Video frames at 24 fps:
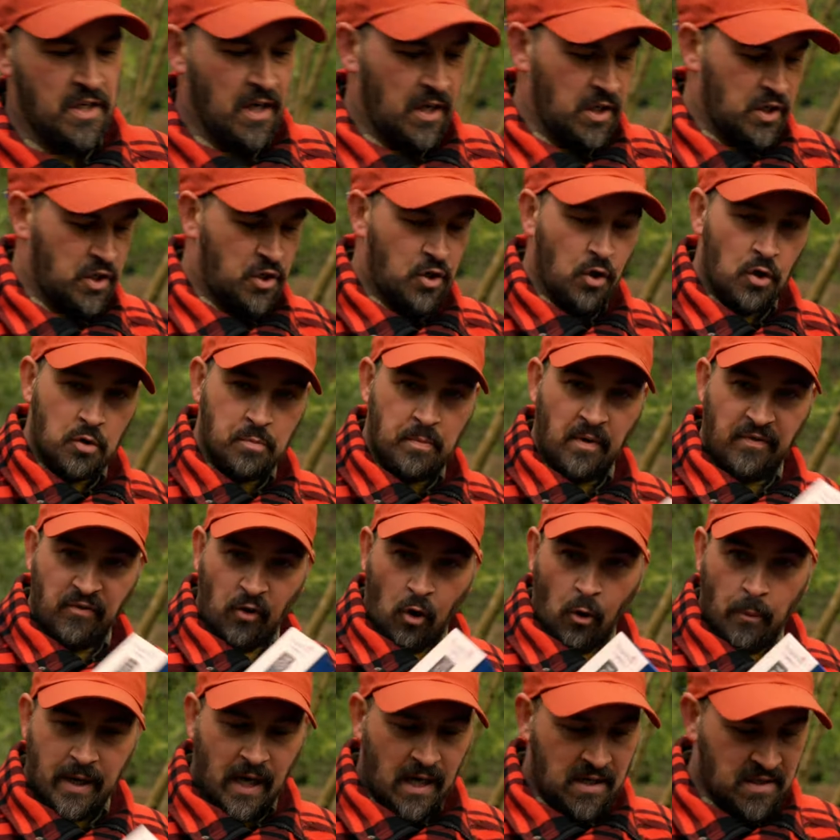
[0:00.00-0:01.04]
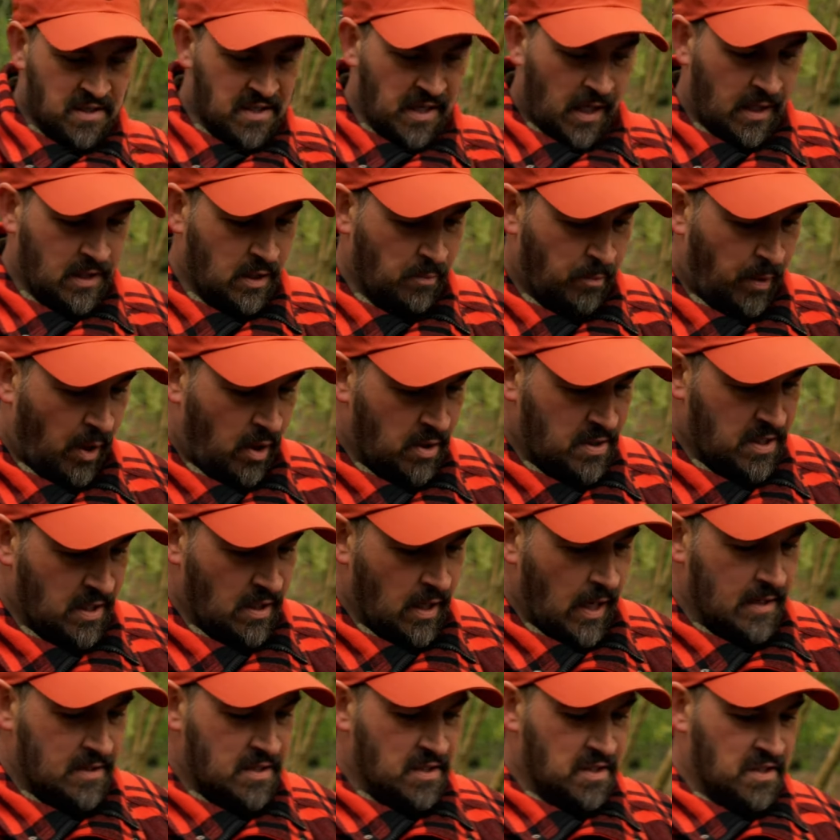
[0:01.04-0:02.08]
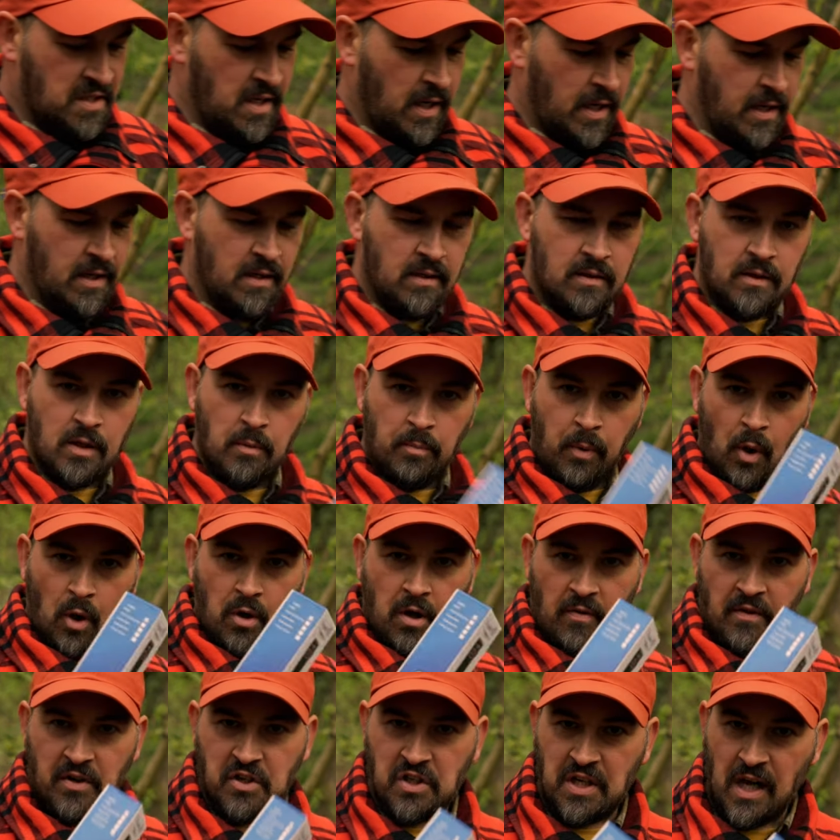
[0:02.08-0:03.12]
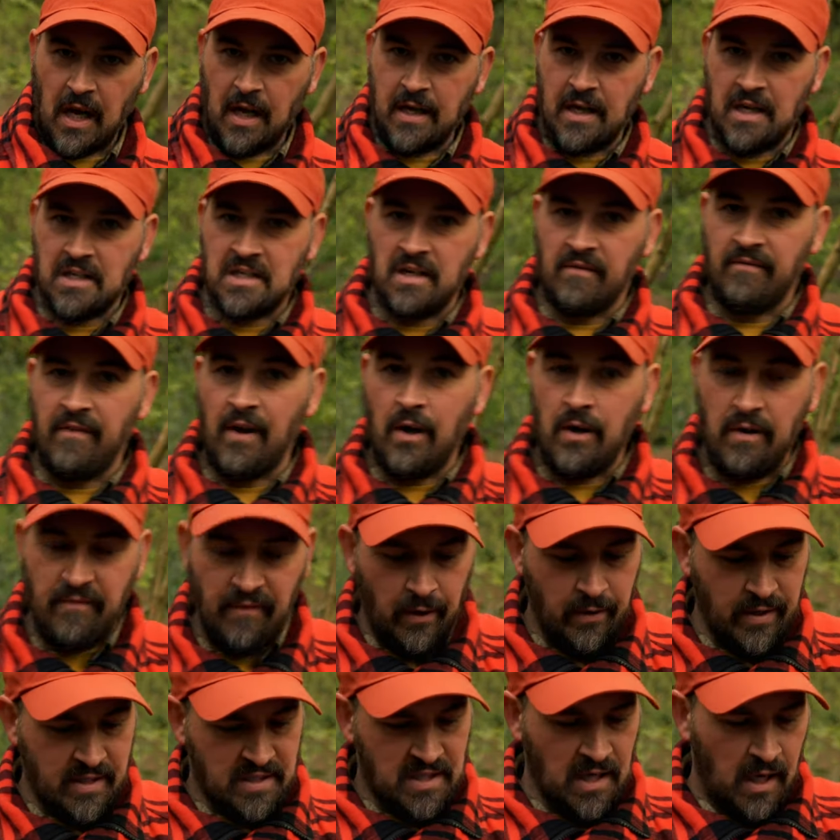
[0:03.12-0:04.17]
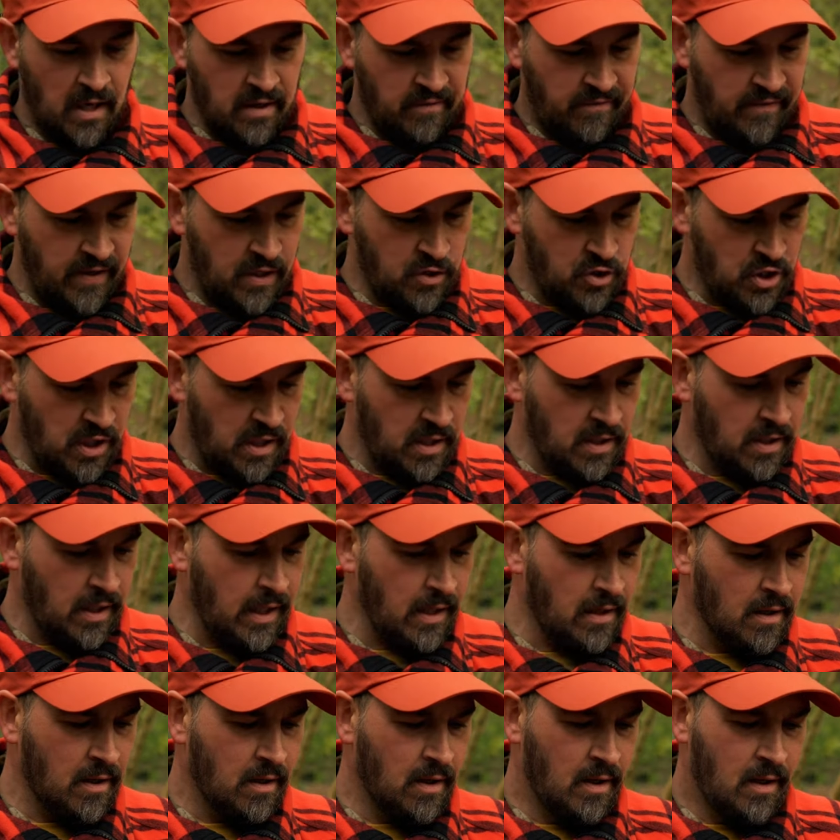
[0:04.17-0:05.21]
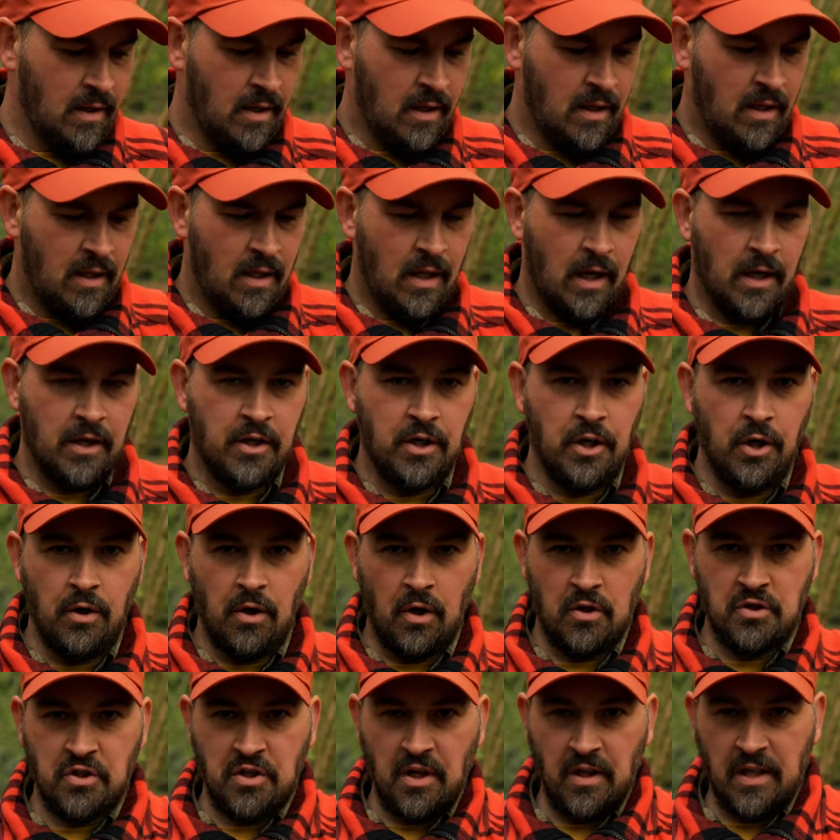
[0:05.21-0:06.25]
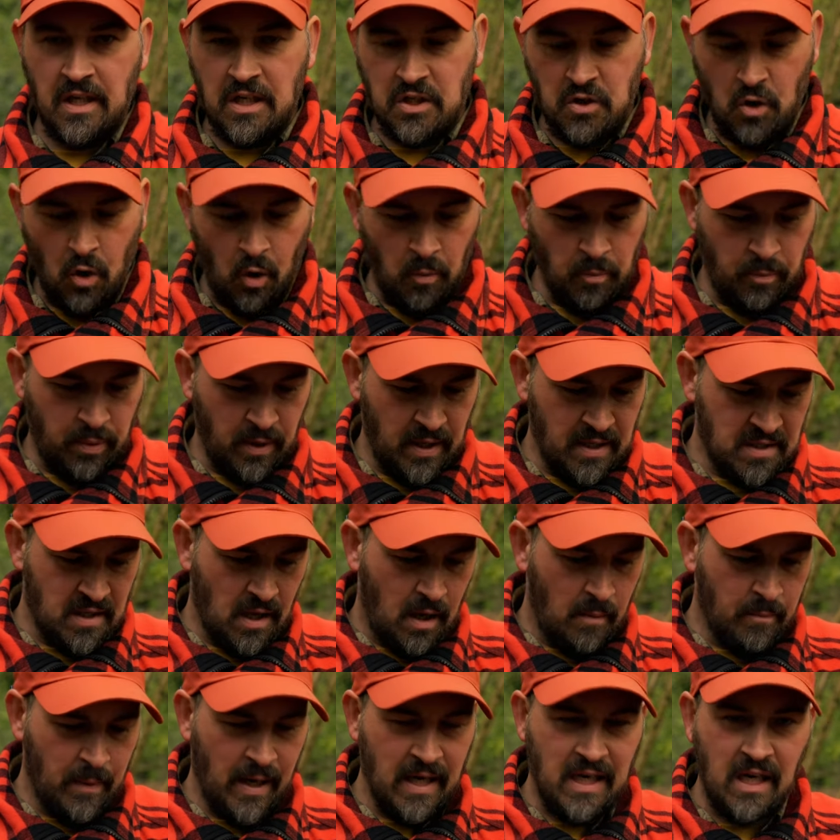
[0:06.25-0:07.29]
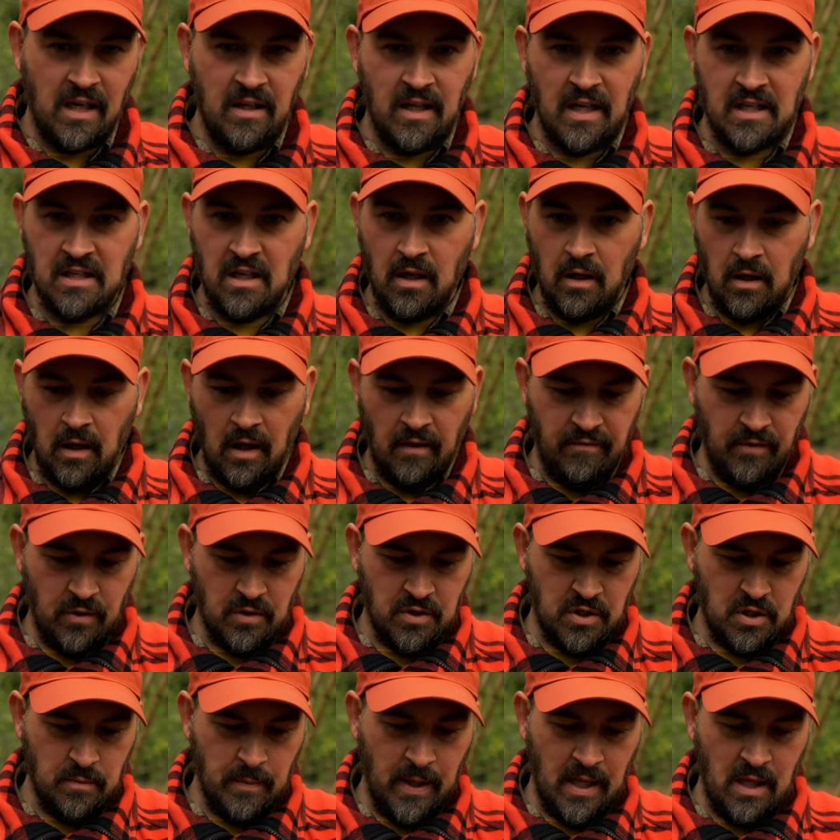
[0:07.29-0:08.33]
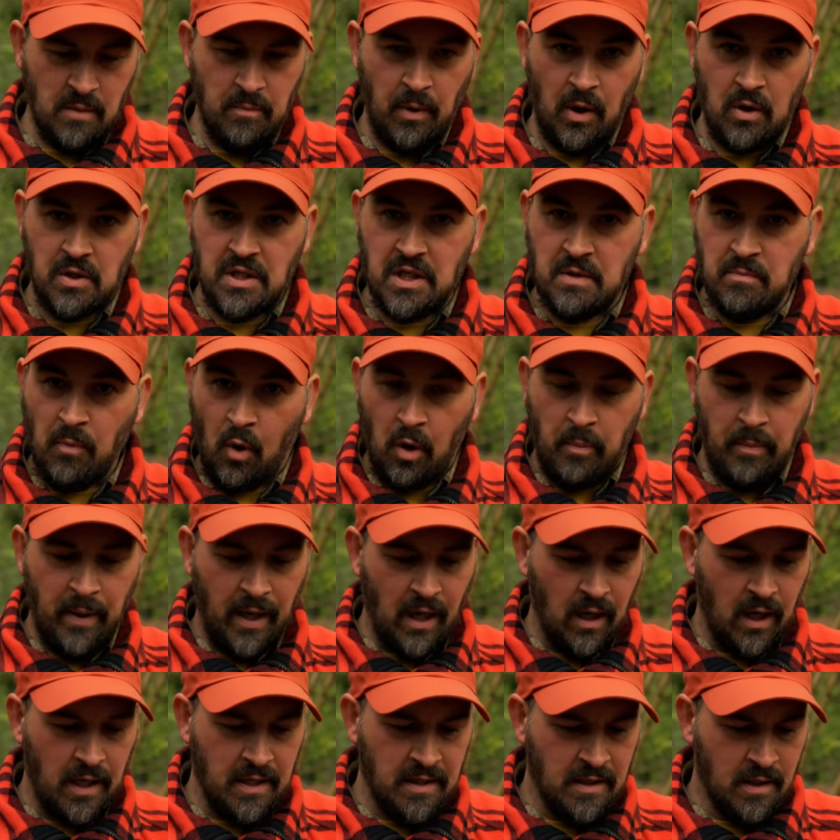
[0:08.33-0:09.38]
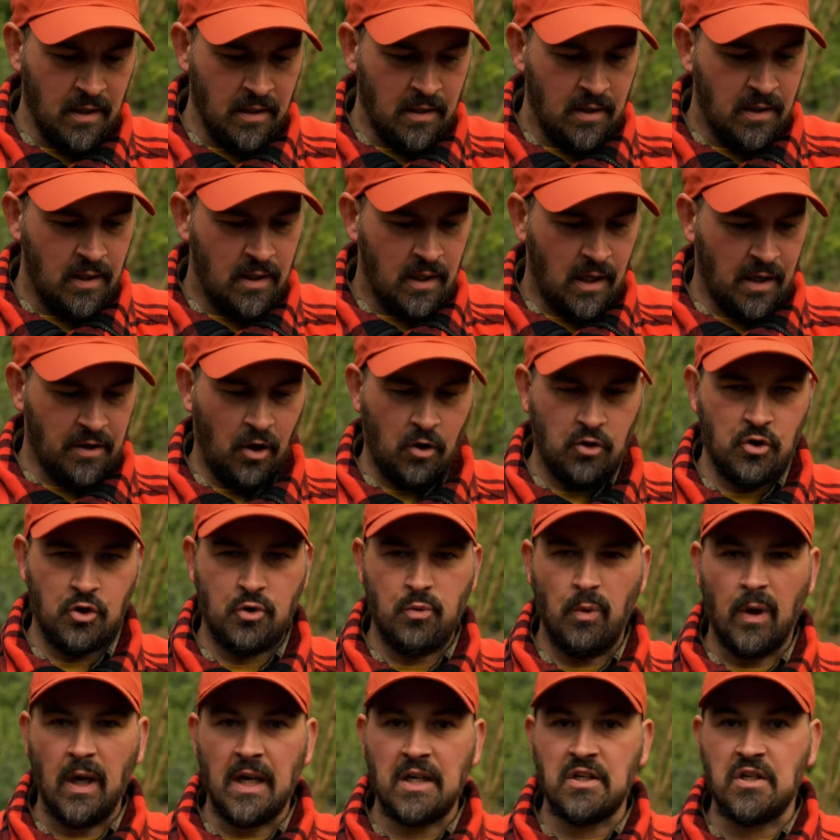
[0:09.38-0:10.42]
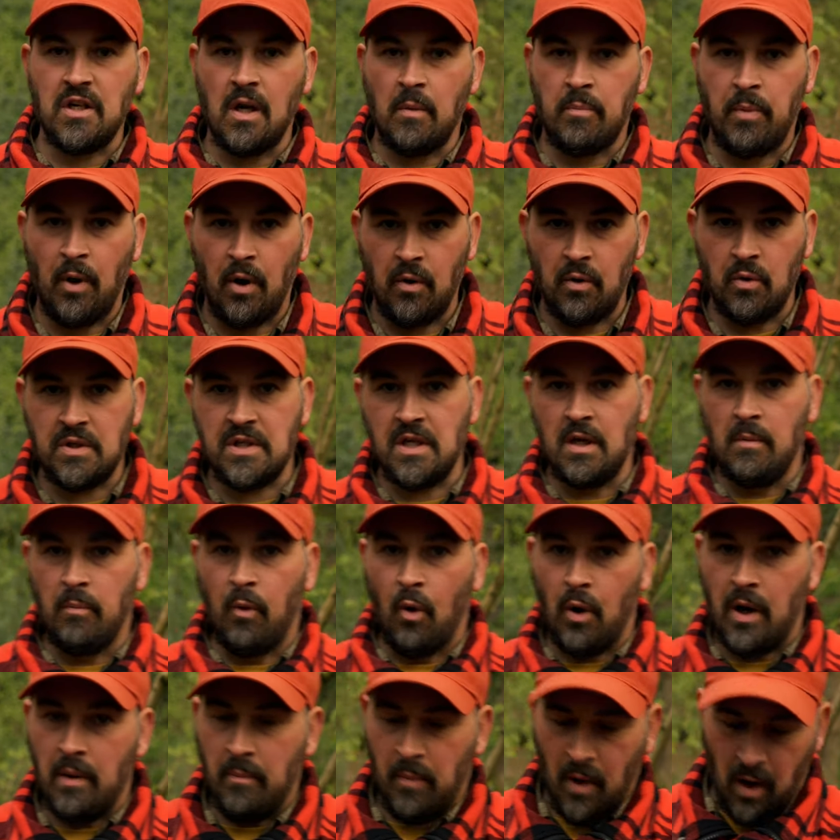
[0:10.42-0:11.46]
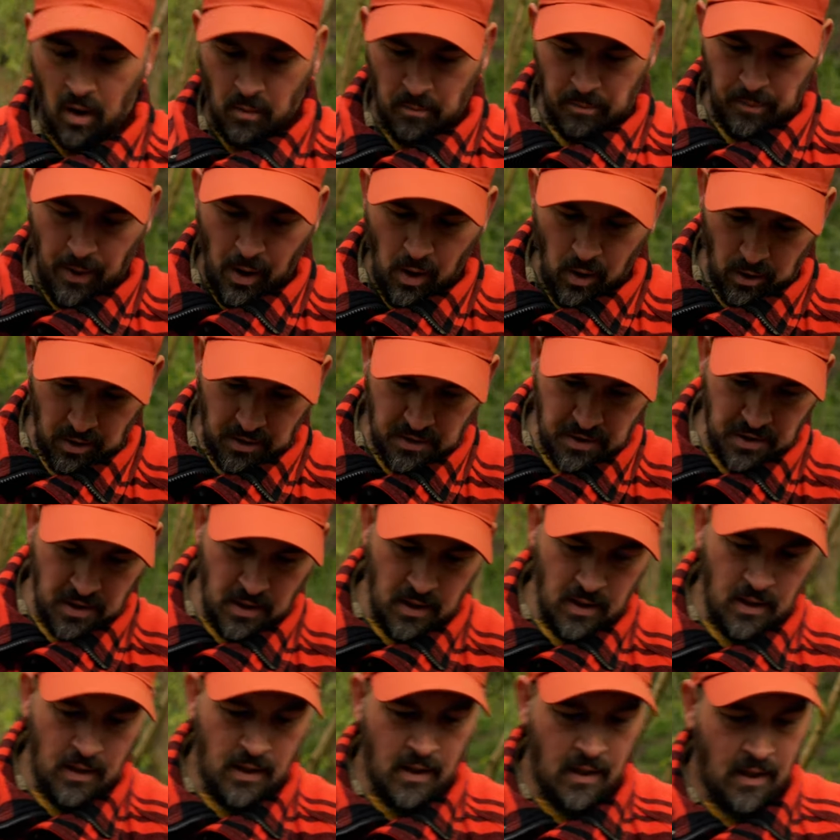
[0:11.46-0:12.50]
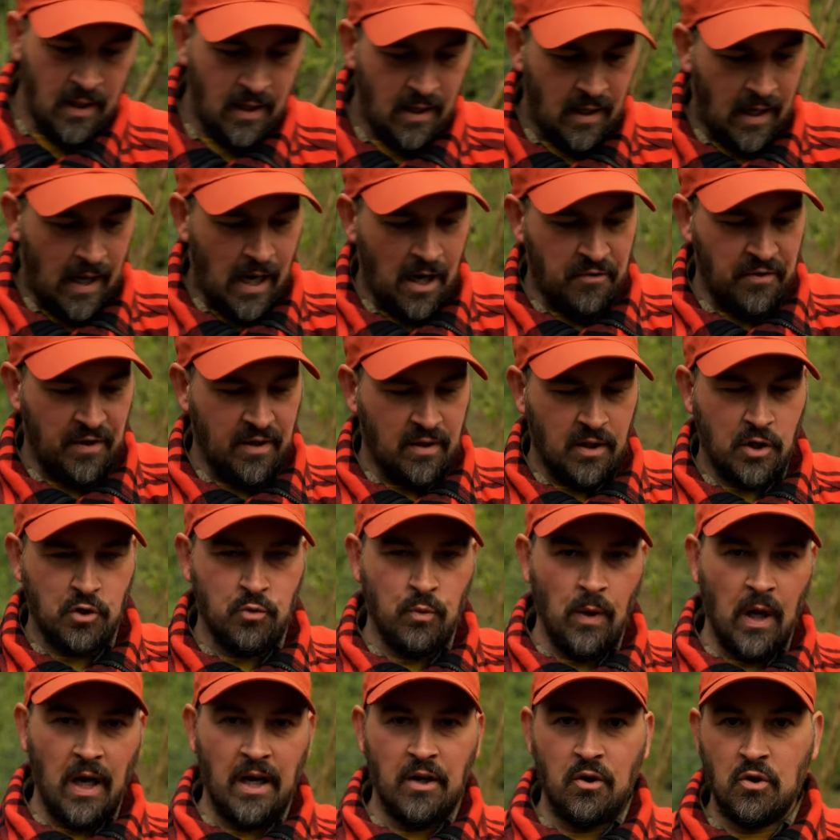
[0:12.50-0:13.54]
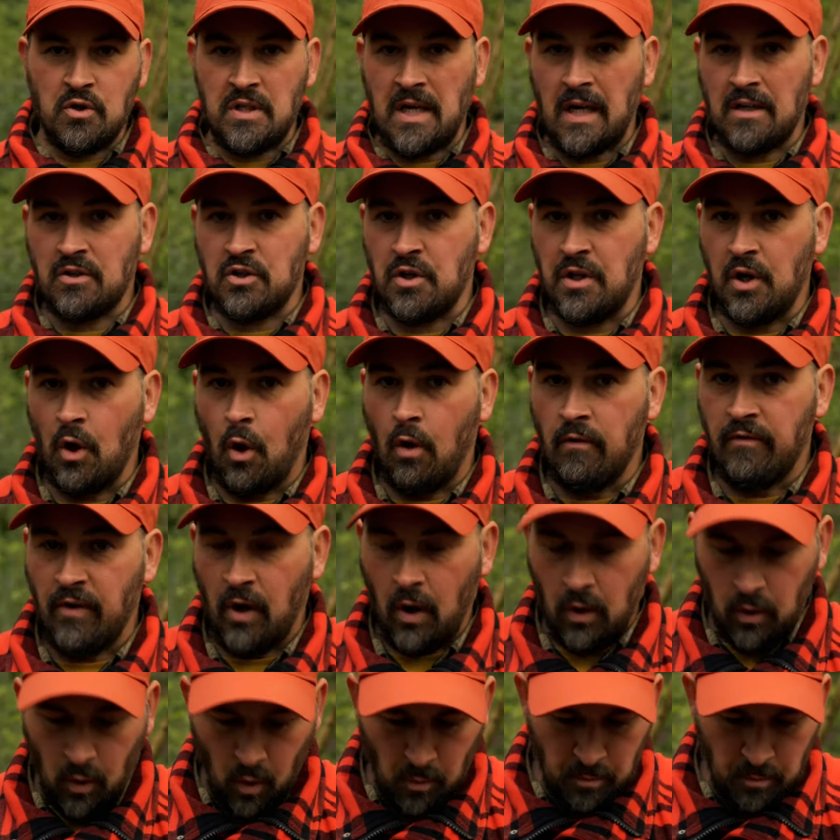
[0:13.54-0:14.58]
and gents, just before we get inside the box, I'd like to say the button on the side is a very, very tidy feature indeed, and kudos to these companies that are making these little efforts to make the boxes more appealing and not just releasing a product in a boring brown box. I think this really does add to the overall